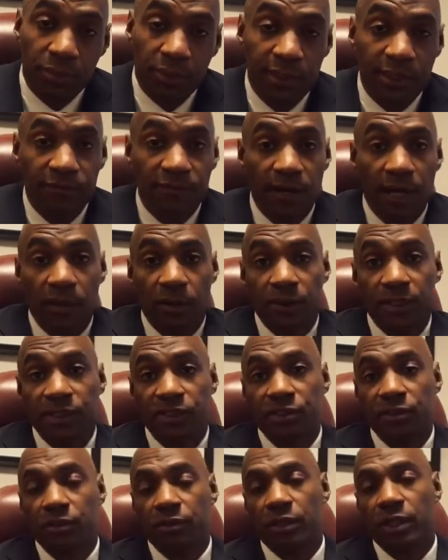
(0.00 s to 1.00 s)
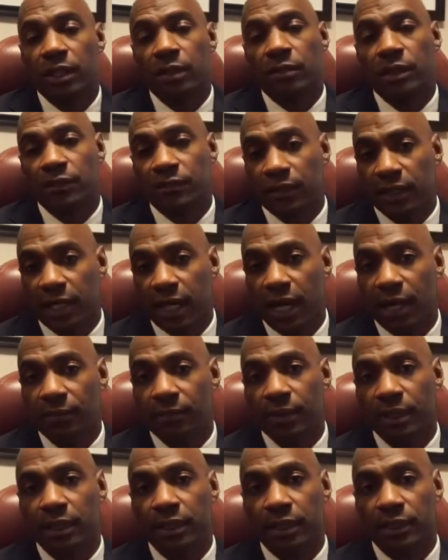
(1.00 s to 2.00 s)
Please follow on Instagram, leave a
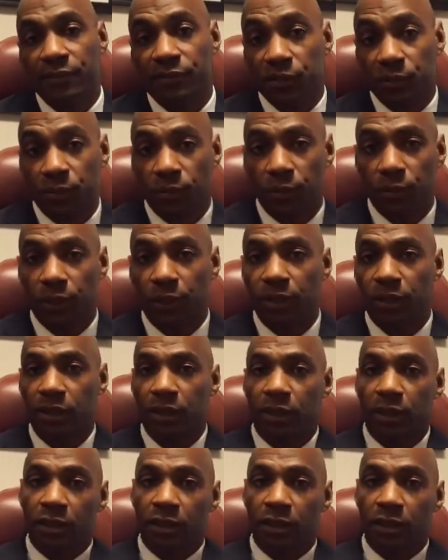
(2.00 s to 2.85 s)
comment, leave support.